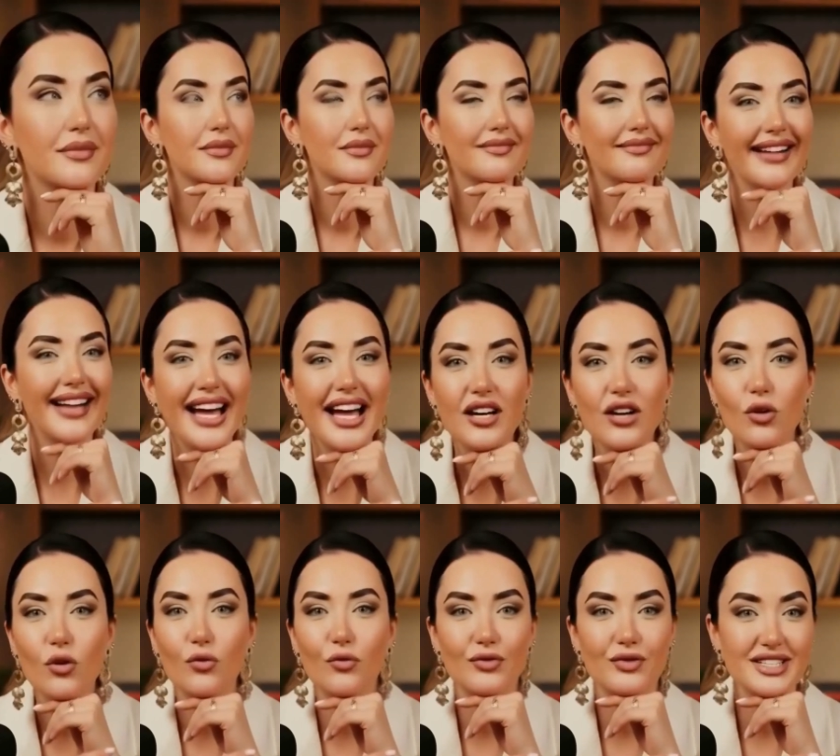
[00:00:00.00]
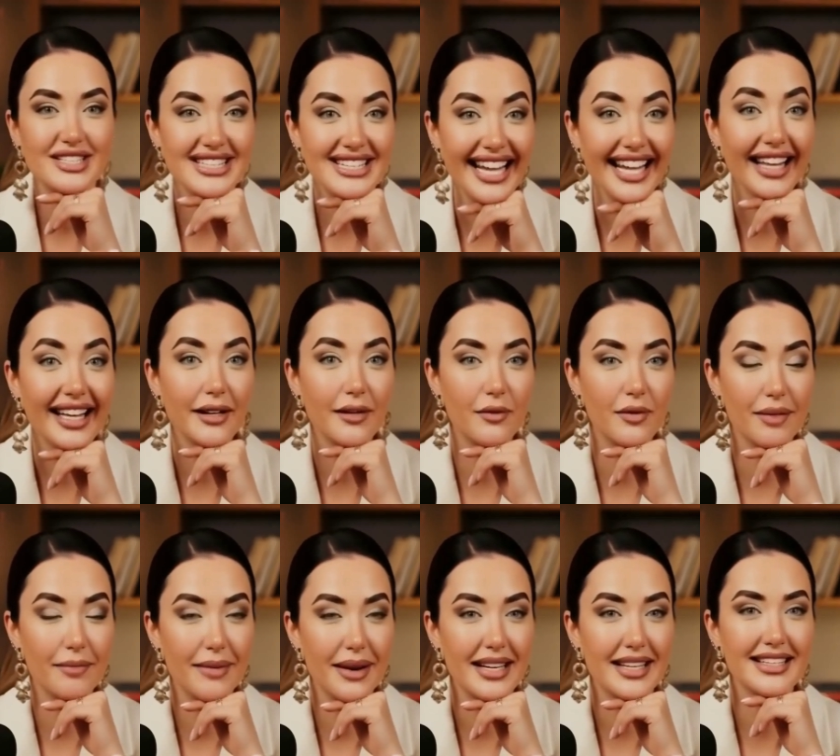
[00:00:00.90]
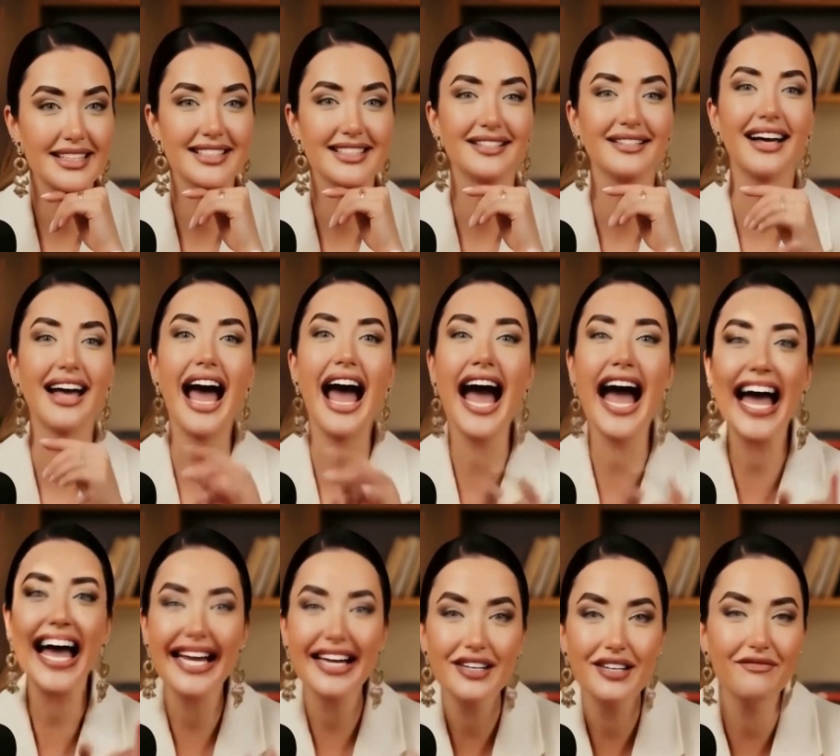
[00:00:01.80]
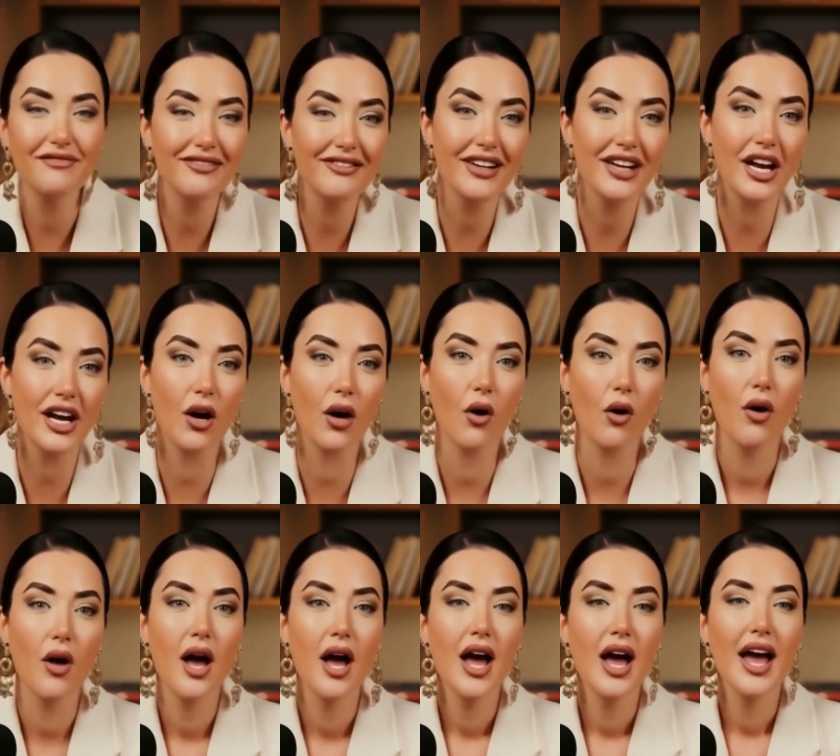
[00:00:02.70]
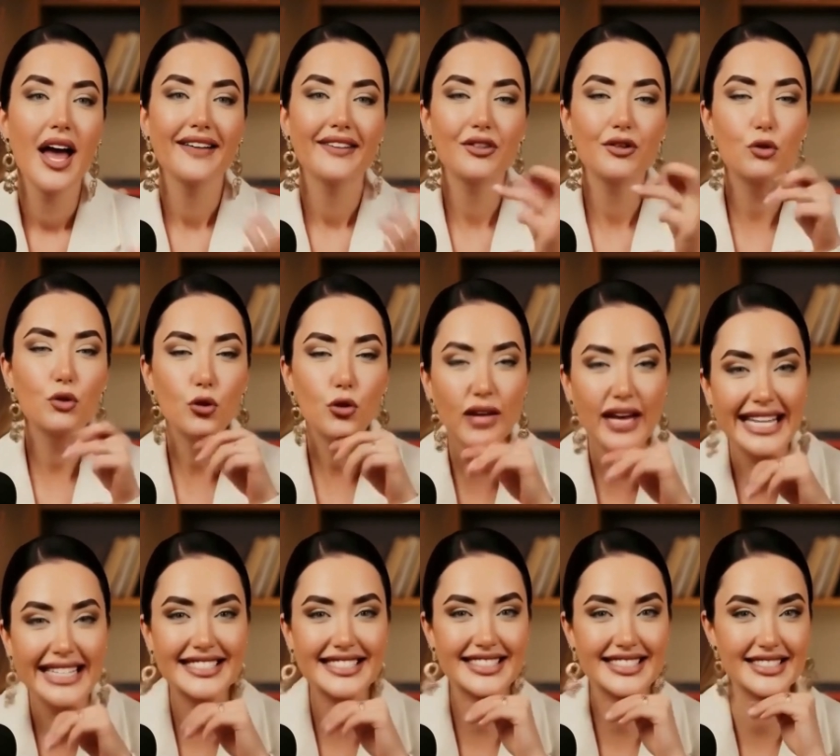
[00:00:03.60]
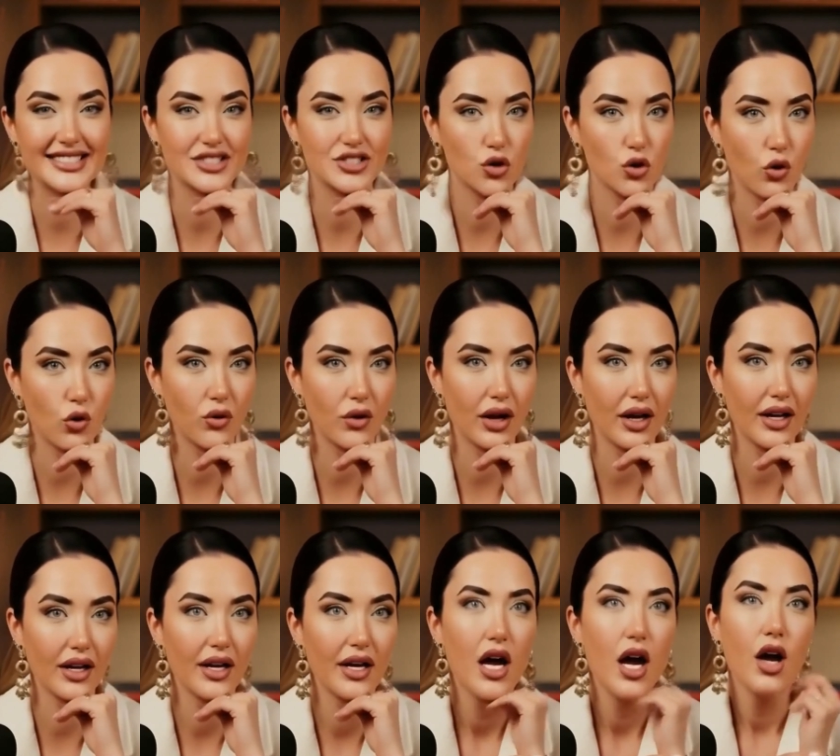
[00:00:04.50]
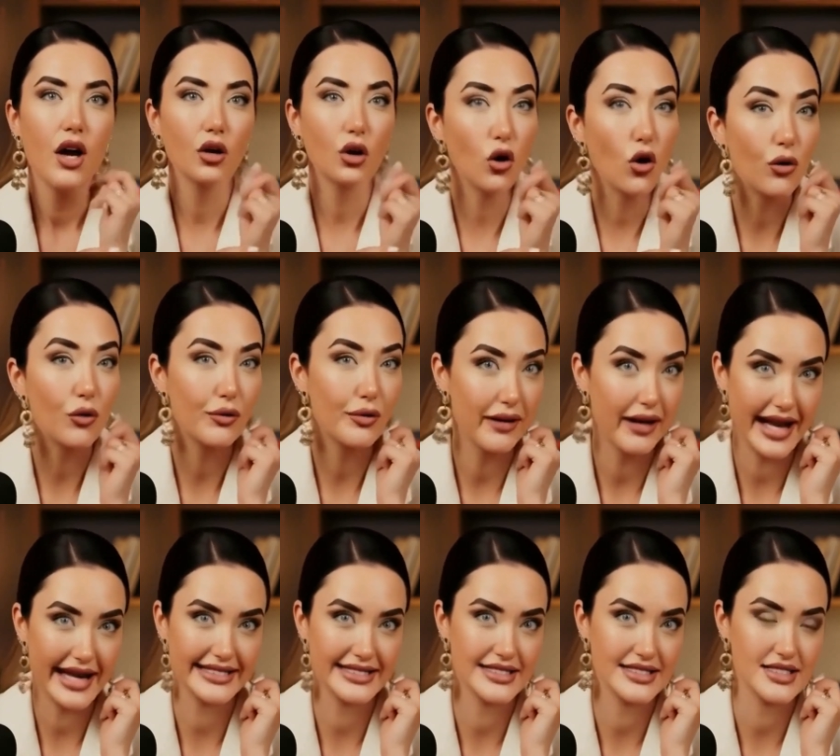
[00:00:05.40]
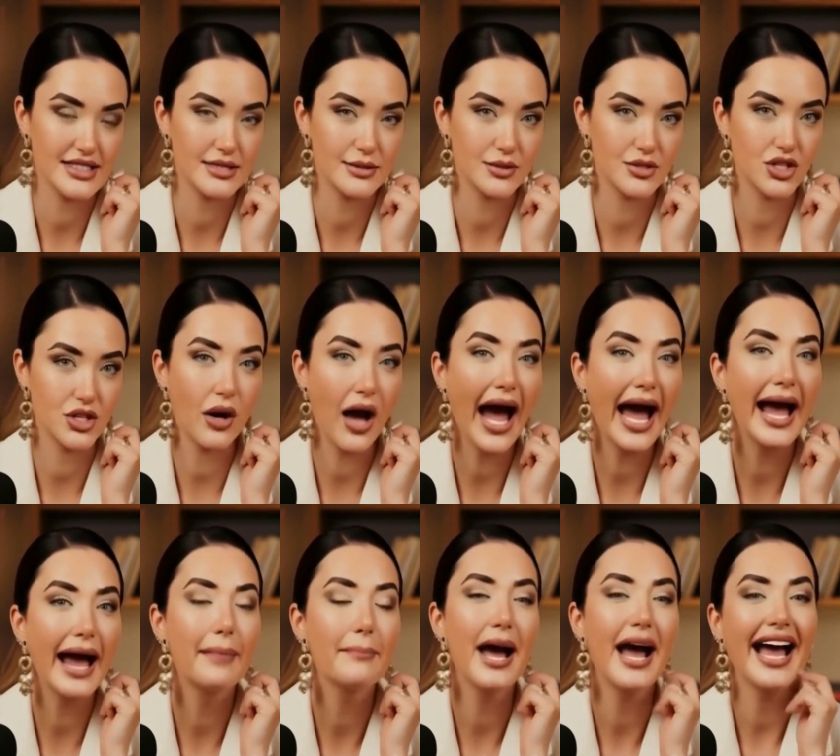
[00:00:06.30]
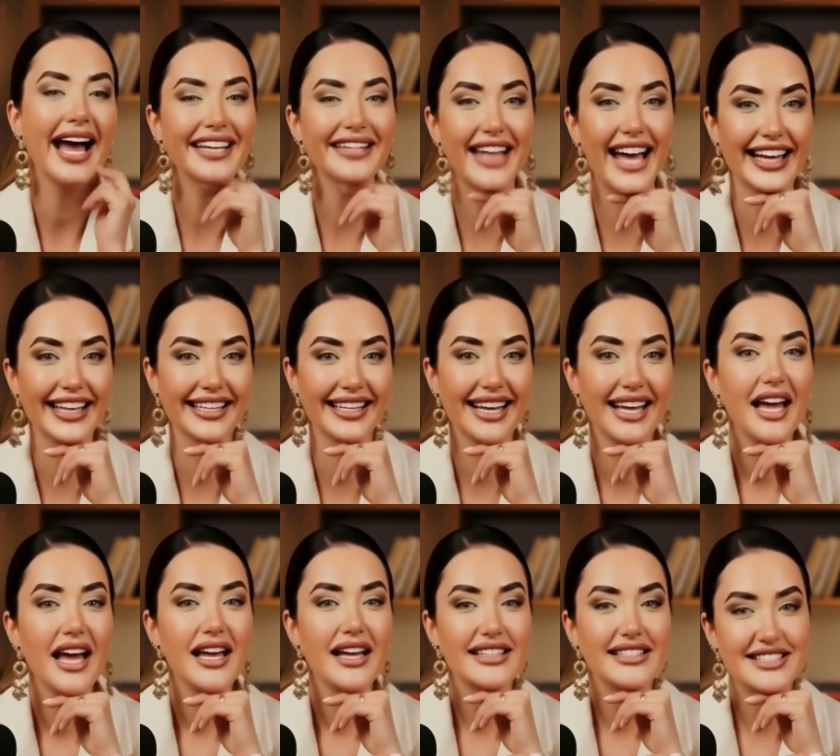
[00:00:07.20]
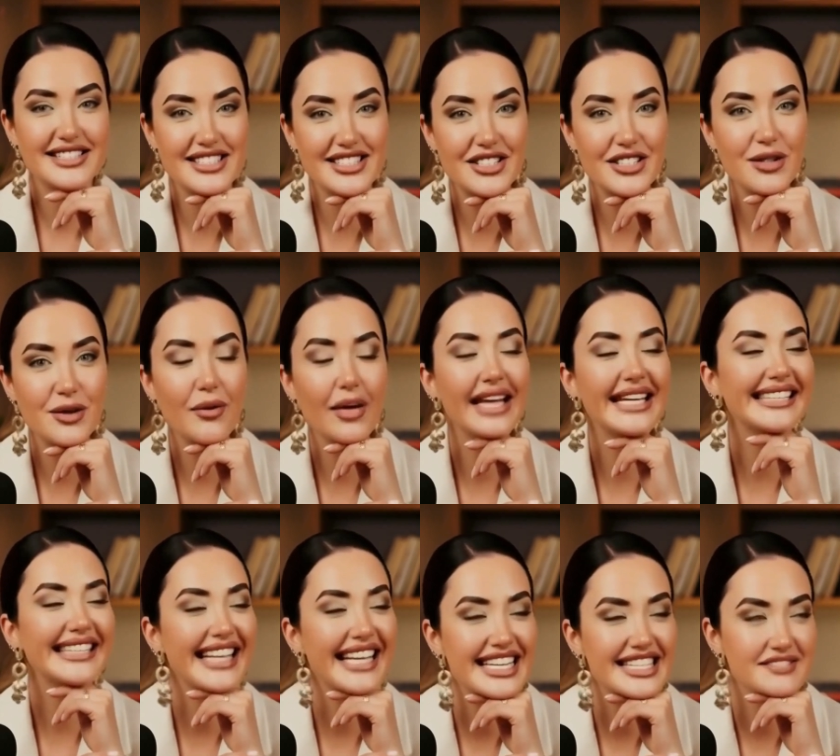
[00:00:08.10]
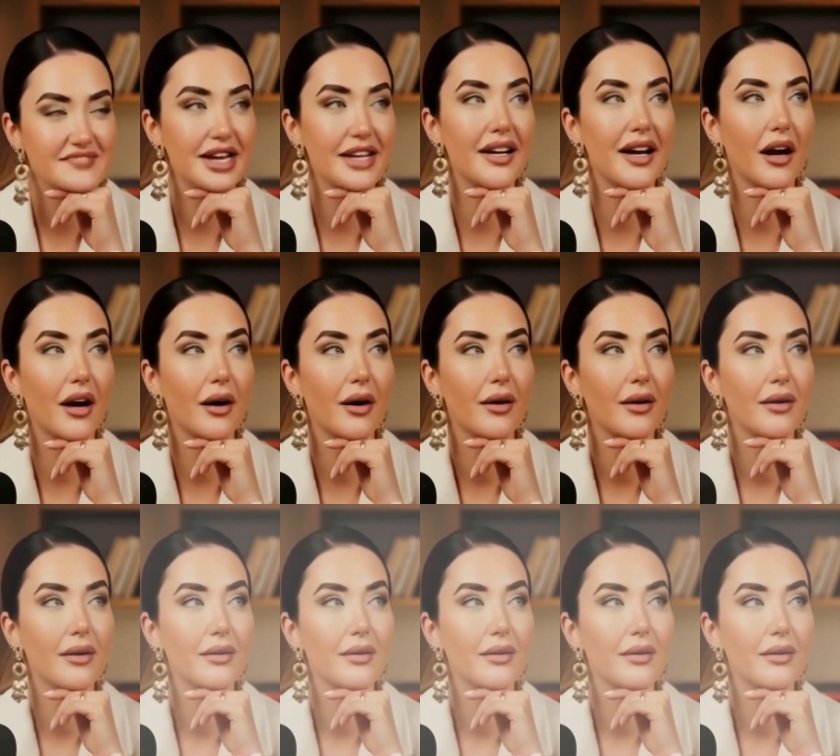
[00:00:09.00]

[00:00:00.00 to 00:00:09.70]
Thank you for staying with me until the end of the video. If you liked this tutorial, don't forget to subscribe and like. See you in the next video.